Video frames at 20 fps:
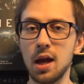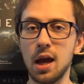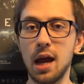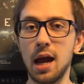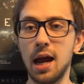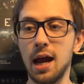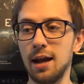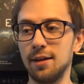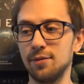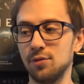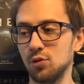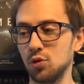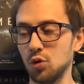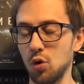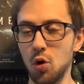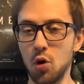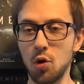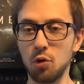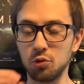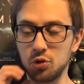And
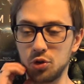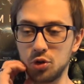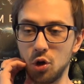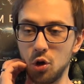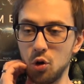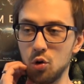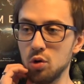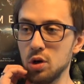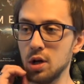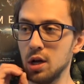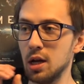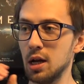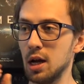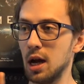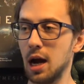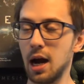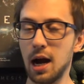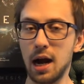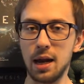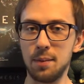also
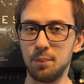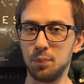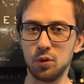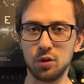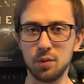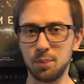I put